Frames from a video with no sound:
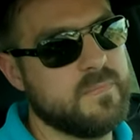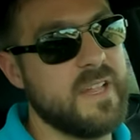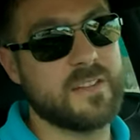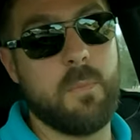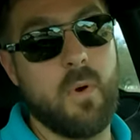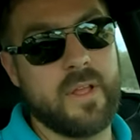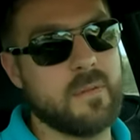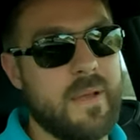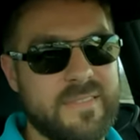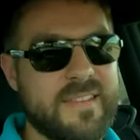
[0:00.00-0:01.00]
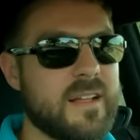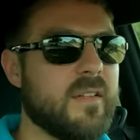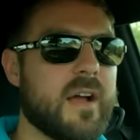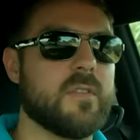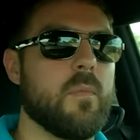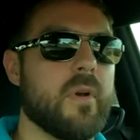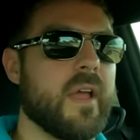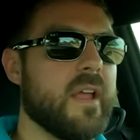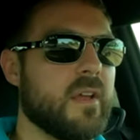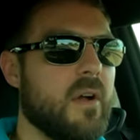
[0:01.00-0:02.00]
Next morning, about 10 o'clock in the
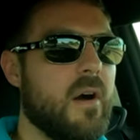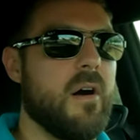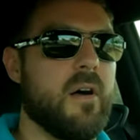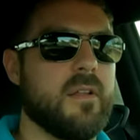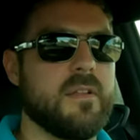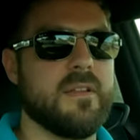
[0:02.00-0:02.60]
morning, I get a call,